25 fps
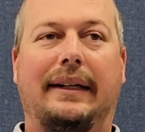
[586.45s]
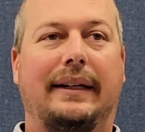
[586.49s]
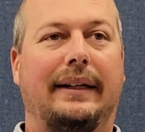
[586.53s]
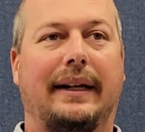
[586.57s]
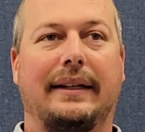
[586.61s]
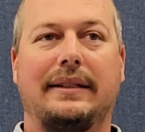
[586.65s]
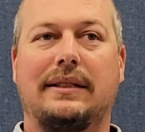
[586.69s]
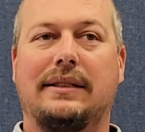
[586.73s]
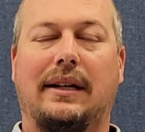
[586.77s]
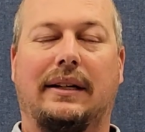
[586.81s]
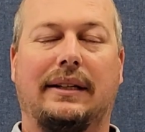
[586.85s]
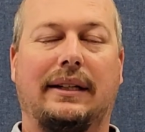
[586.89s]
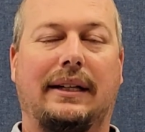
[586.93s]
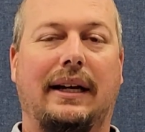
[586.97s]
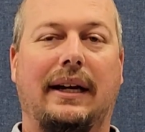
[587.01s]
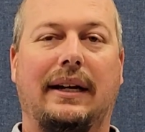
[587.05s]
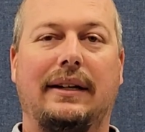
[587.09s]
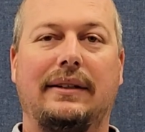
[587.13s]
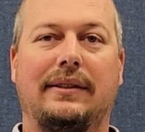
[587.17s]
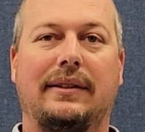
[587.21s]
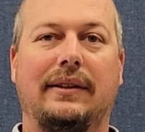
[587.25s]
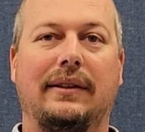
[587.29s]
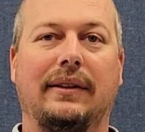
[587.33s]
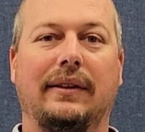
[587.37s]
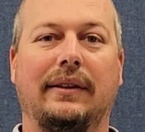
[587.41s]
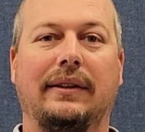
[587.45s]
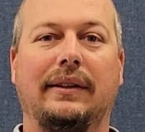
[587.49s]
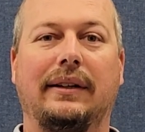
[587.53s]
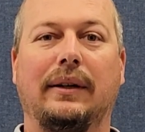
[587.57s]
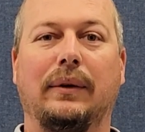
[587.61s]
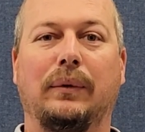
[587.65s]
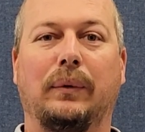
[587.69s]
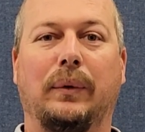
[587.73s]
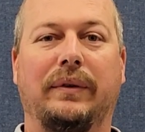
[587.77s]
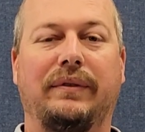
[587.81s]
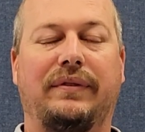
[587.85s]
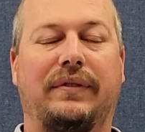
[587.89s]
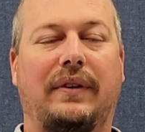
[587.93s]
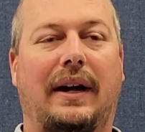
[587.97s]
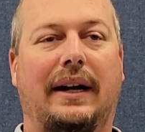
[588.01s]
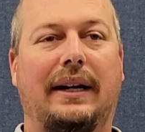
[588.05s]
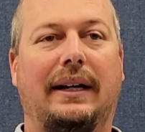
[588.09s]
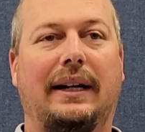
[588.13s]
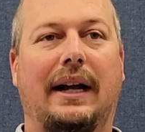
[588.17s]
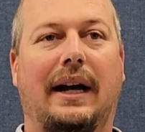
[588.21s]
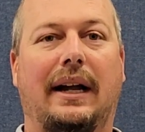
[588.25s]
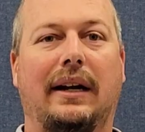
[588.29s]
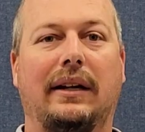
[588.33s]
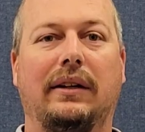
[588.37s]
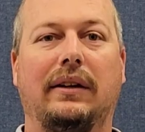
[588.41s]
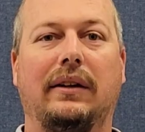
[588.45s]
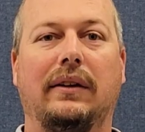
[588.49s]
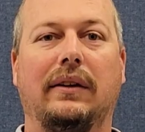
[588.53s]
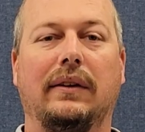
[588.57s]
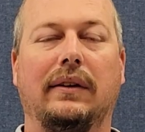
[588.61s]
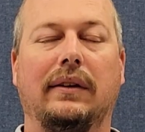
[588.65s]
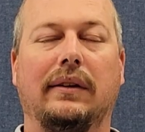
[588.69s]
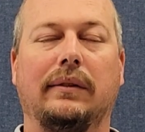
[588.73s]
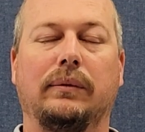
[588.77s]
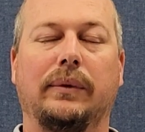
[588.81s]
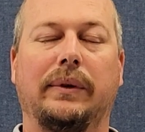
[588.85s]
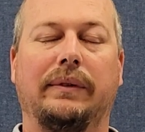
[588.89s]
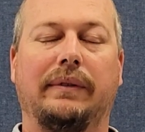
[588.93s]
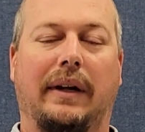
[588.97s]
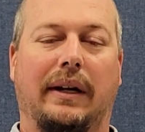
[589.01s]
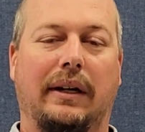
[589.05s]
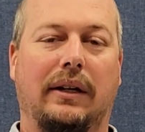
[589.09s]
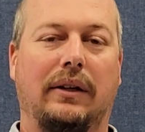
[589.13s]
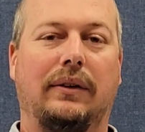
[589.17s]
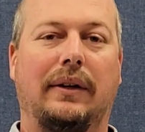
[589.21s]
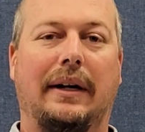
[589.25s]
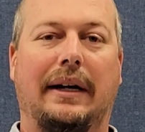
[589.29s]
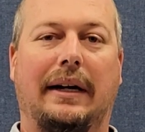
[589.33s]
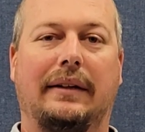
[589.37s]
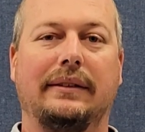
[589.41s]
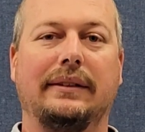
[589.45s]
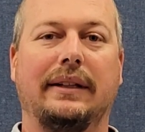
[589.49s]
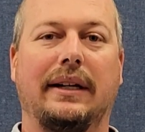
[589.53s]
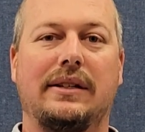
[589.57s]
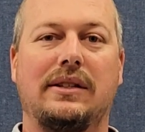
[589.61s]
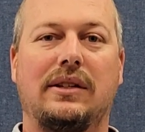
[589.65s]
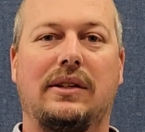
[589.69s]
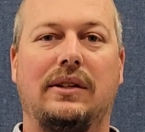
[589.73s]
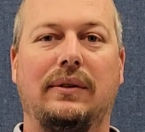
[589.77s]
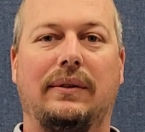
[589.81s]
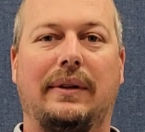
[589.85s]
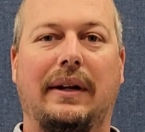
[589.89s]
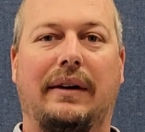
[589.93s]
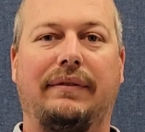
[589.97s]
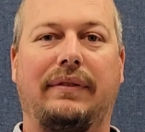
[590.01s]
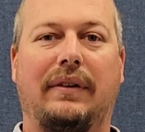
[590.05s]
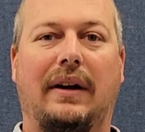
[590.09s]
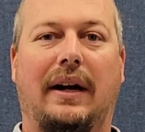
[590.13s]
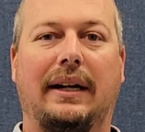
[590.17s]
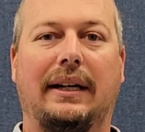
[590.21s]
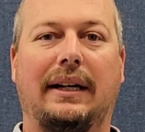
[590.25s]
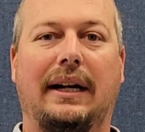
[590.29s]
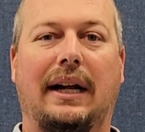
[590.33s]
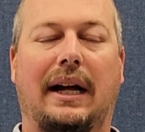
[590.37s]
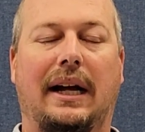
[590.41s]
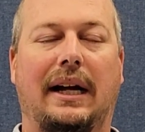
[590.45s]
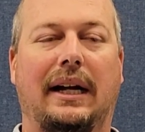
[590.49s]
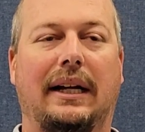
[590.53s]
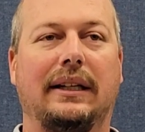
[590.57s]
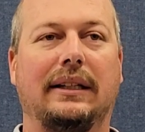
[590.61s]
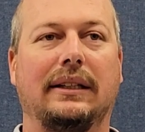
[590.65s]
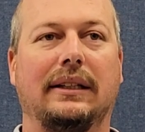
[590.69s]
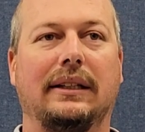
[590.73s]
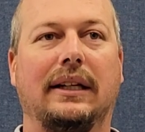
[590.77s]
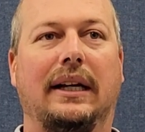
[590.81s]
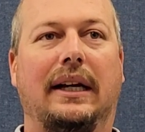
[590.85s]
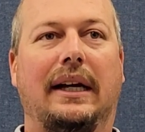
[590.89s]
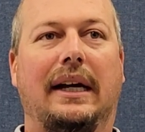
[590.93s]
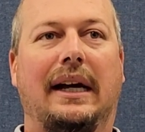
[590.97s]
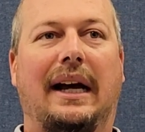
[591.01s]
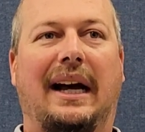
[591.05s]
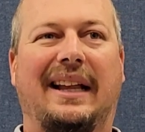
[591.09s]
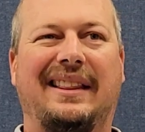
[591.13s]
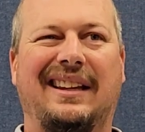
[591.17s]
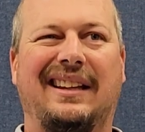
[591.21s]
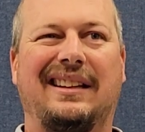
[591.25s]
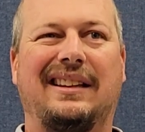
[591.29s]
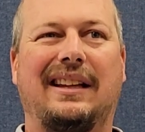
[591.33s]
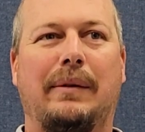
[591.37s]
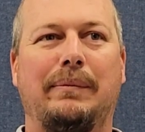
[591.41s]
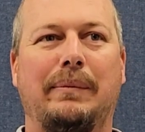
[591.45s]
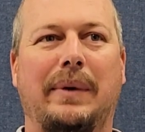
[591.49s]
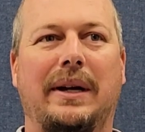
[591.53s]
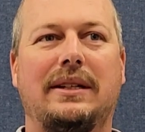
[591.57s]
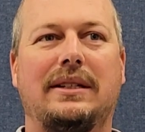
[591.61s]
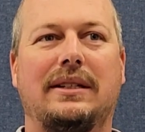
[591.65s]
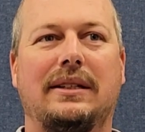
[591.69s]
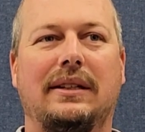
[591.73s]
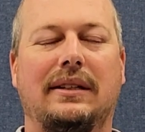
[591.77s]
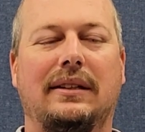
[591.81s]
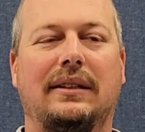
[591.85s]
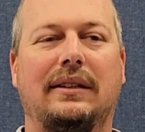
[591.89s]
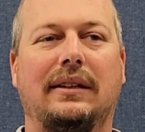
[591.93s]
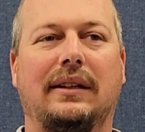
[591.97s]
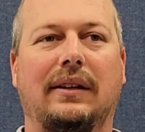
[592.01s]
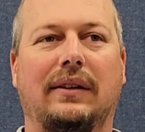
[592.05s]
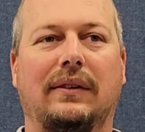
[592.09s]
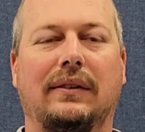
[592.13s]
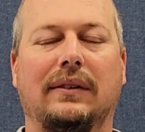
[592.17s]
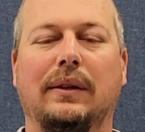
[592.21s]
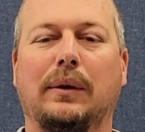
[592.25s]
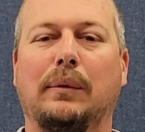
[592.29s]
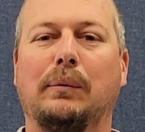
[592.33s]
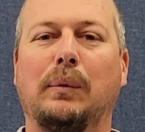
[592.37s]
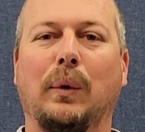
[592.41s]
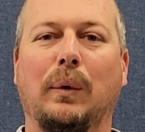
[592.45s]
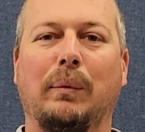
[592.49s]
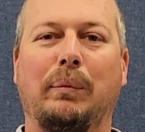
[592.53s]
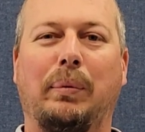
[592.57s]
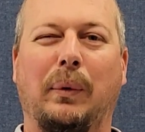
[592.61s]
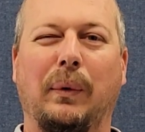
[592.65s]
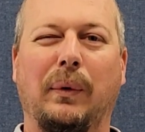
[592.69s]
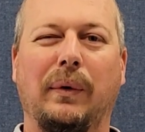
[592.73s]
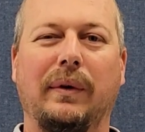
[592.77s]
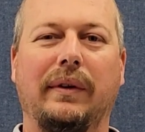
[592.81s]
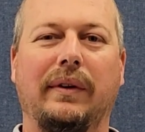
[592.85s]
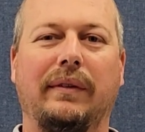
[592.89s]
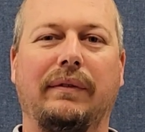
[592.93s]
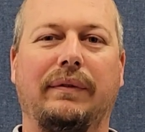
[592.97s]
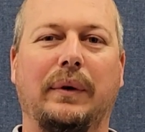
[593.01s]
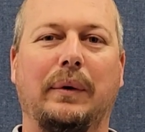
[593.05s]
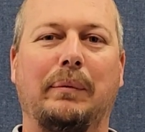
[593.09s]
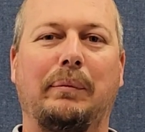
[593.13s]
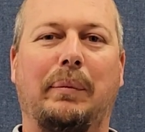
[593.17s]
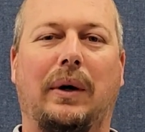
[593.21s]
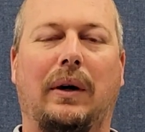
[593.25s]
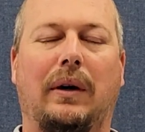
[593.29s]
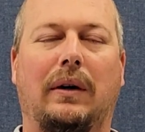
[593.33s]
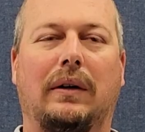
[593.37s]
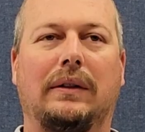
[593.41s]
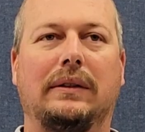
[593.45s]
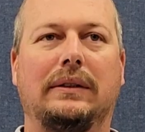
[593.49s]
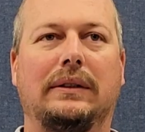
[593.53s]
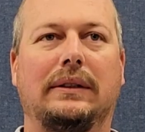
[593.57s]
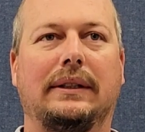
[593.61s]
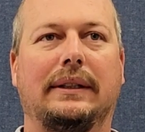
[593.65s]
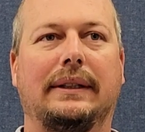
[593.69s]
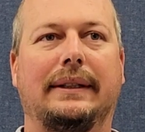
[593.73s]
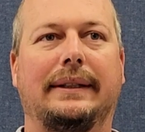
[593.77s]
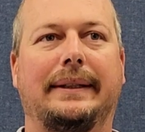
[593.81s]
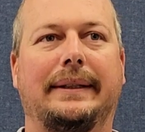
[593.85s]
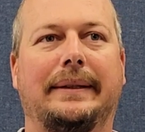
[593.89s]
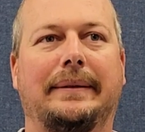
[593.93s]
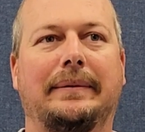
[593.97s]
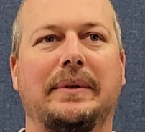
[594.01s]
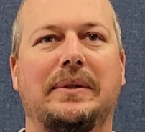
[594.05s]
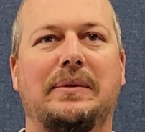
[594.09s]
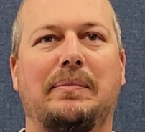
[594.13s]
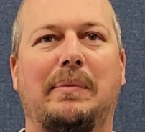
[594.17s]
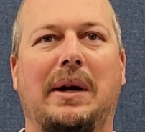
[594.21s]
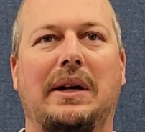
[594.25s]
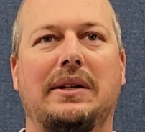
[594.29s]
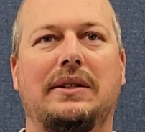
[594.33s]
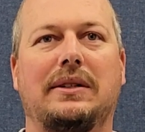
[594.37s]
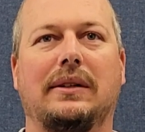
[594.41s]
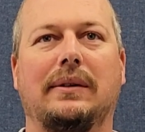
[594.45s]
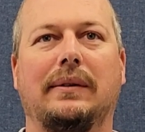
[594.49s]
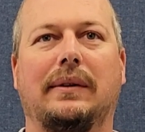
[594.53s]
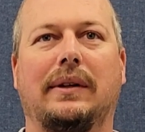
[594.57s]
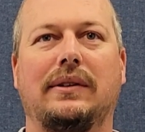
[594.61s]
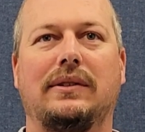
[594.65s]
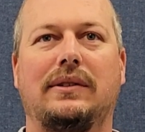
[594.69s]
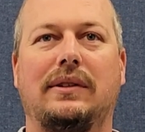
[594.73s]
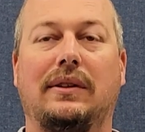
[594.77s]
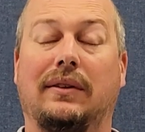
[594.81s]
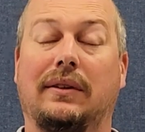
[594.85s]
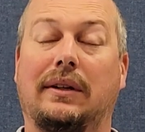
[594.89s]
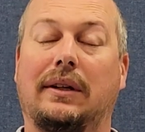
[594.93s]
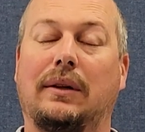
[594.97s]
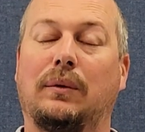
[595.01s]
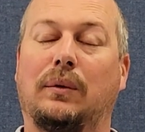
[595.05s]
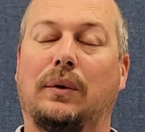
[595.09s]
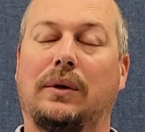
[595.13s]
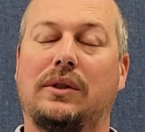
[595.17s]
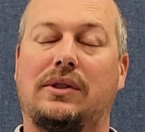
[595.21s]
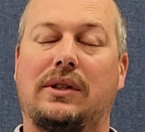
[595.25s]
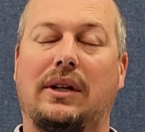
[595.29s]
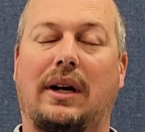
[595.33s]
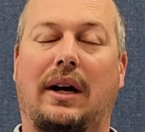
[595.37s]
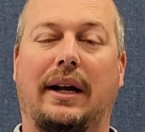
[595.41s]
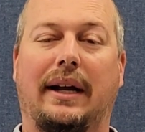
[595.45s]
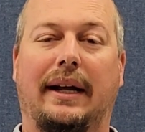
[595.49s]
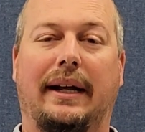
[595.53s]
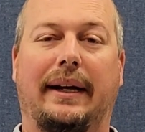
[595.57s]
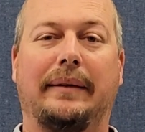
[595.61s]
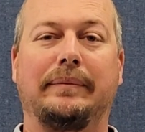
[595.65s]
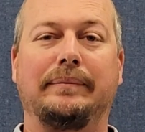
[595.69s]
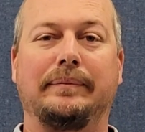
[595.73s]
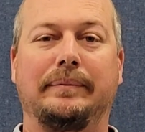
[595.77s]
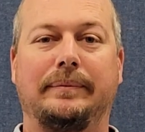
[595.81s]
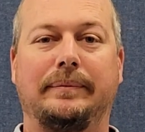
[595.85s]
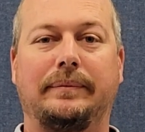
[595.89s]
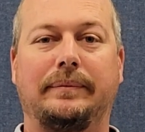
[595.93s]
That's not the case here. You get one Friday night a year, and we've got to go out and execute that Friday night, and I think that makes it a little more important in football, especially because you only get one shot at it.